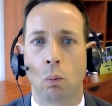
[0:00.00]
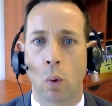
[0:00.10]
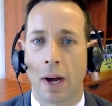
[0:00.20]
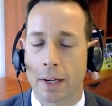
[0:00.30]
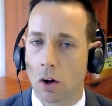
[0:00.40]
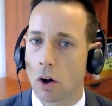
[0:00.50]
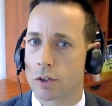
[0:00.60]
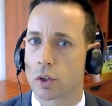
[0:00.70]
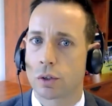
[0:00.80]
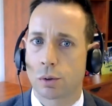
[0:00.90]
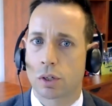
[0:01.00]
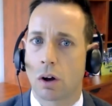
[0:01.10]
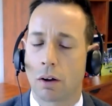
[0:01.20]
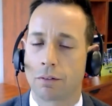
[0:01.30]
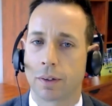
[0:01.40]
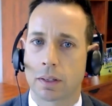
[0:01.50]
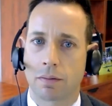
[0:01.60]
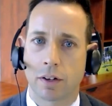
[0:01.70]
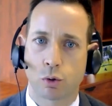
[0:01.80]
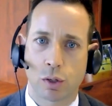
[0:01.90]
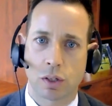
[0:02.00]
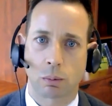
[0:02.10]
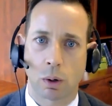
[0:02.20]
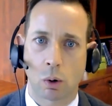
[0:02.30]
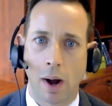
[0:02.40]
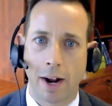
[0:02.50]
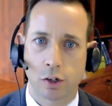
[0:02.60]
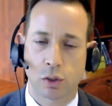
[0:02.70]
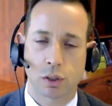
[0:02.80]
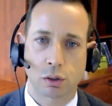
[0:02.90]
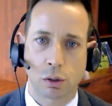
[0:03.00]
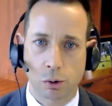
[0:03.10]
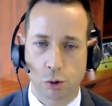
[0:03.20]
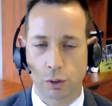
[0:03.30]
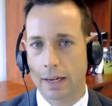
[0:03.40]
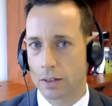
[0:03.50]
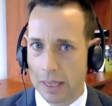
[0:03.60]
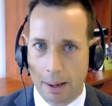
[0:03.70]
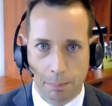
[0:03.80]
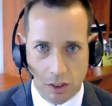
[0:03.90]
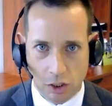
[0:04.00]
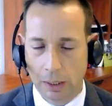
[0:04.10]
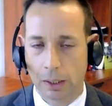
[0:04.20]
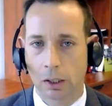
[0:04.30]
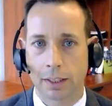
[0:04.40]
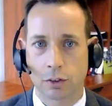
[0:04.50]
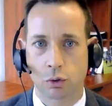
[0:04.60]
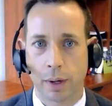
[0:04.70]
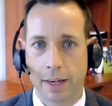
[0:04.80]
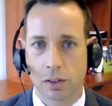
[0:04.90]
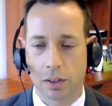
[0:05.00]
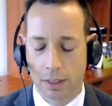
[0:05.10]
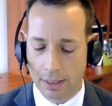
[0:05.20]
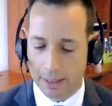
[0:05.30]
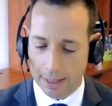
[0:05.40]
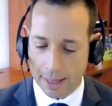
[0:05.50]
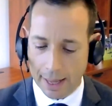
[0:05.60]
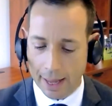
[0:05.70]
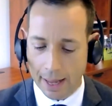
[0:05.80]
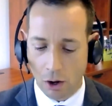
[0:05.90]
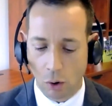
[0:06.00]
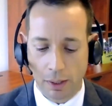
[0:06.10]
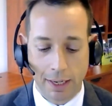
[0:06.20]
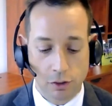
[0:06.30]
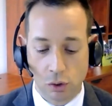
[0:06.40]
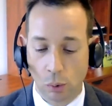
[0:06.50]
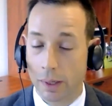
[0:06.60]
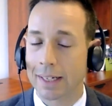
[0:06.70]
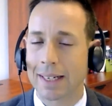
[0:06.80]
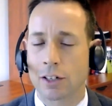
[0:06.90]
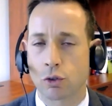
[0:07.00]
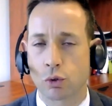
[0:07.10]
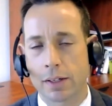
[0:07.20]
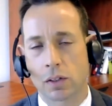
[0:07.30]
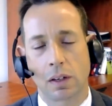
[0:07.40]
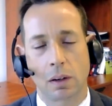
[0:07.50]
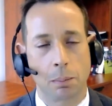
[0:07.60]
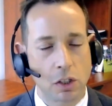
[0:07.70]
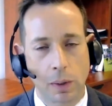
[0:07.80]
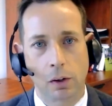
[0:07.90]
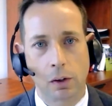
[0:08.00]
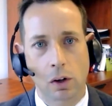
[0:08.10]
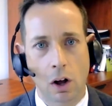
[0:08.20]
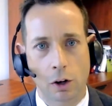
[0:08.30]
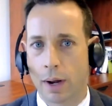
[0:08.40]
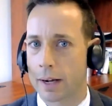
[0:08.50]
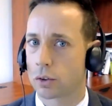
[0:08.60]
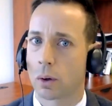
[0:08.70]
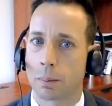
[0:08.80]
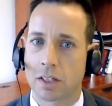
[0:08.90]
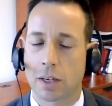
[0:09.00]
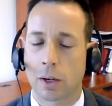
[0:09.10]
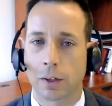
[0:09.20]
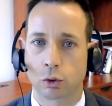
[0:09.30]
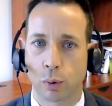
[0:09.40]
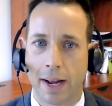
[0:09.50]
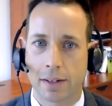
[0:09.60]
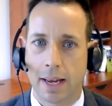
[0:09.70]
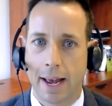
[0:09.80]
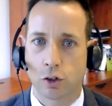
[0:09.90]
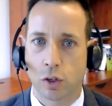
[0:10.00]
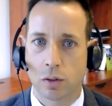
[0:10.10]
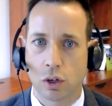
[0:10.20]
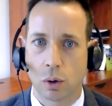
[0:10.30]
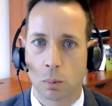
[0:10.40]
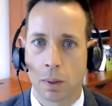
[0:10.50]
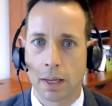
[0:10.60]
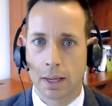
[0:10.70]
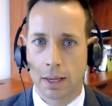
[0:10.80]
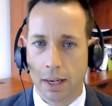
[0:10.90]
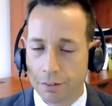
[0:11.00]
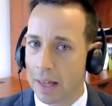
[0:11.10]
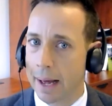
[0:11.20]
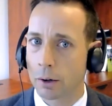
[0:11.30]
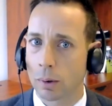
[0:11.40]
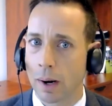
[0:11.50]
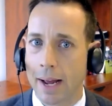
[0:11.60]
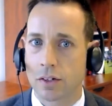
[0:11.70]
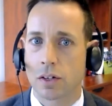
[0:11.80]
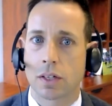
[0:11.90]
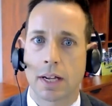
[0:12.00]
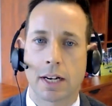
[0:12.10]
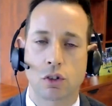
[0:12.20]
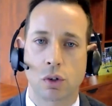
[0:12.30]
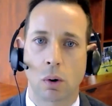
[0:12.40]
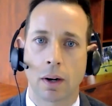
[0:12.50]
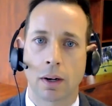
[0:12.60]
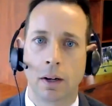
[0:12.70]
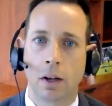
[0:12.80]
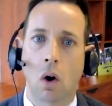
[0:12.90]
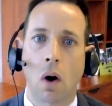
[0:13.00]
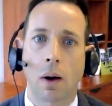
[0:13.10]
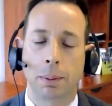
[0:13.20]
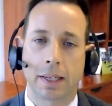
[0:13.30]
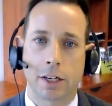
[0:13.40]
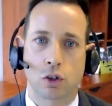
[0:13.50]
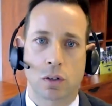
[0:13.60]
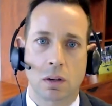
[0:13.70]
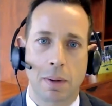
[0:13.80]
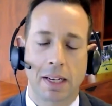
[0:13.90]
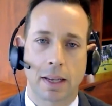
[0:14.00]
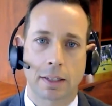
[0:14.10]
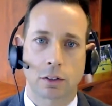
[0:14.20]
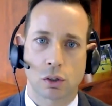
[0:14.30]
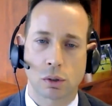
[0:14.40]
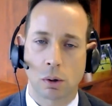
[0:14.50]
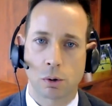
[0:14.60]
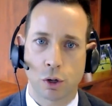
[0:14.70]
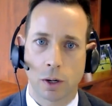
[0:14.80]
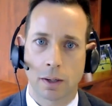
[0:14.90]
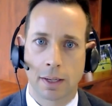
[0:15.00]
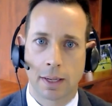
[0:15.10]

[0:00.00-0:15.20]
what constitutes a conflict of interest that requires disclosure. That's that material interest, an interest in a material contract or a material transaction. So if that arises, then it's your obligation to make that disclosure